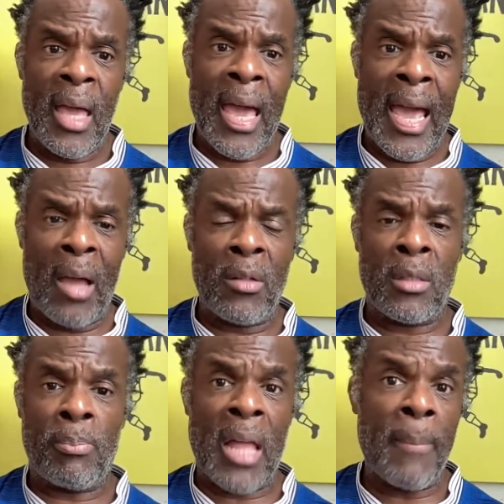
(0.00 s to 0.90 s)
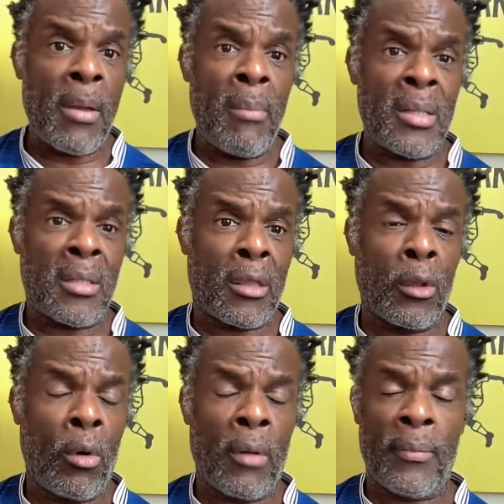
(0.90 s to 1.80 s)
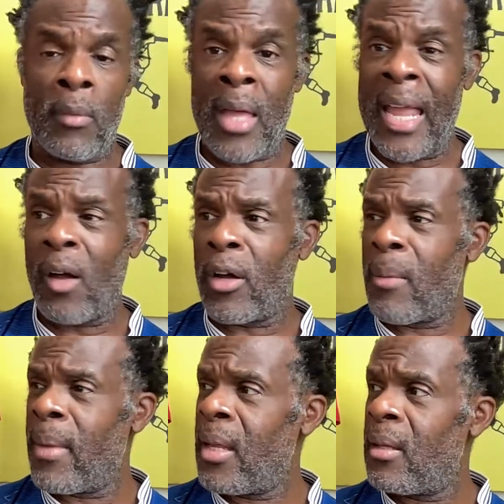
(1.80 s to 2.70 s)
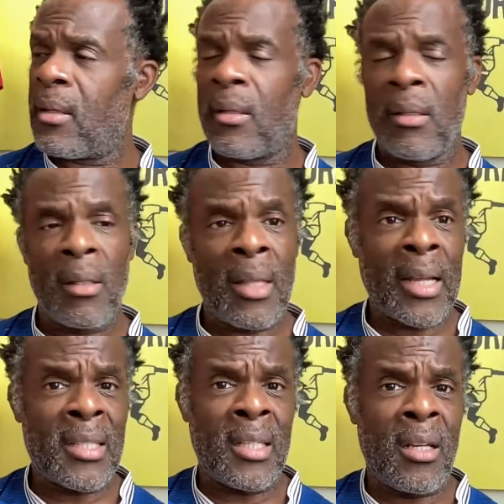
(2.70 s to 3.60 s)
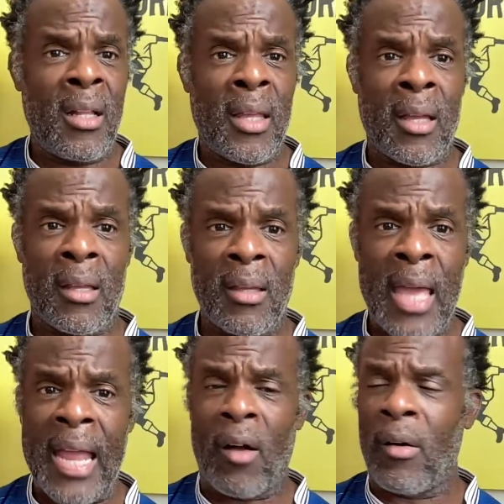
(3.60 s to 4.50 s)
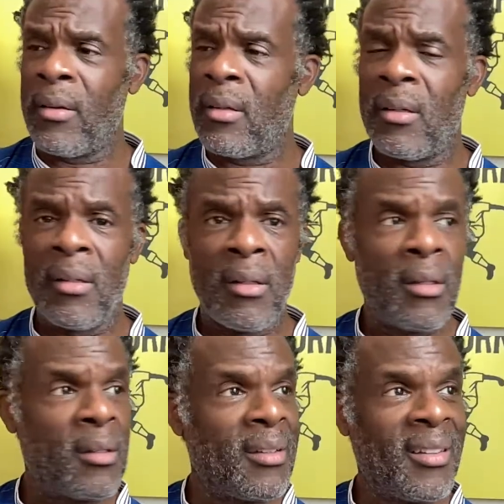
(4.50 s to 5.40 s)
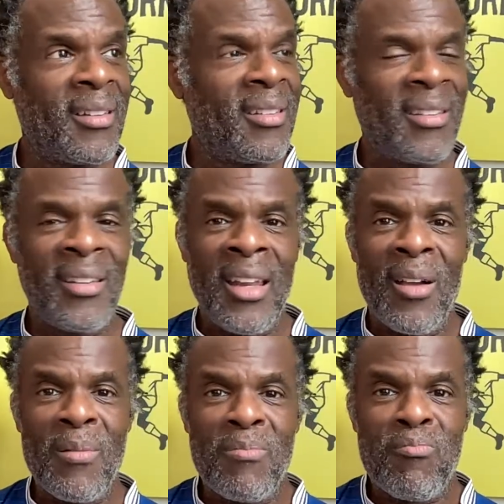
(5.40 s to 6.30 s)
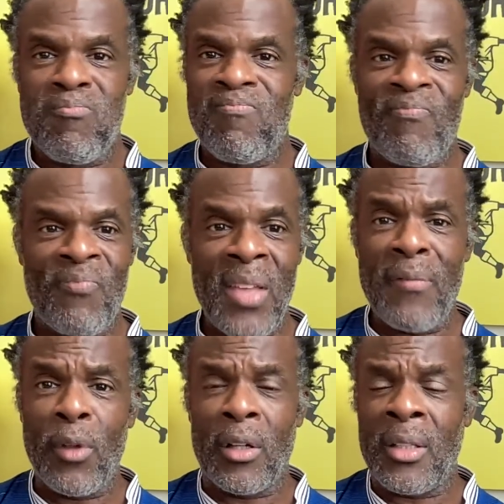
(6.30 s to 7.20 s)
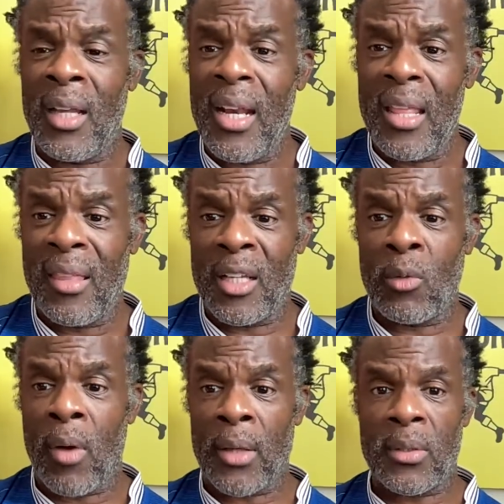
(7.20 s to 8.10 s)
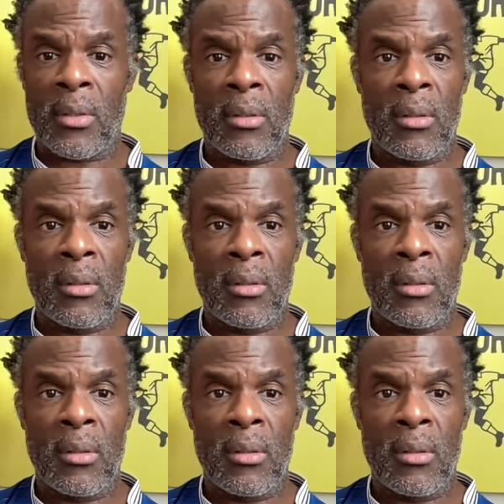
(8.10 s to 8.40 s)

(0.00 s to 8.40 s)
And Blackburn must have thought, hang on a minute. Like I said earlier, hang on, you know, they've not done anything to us.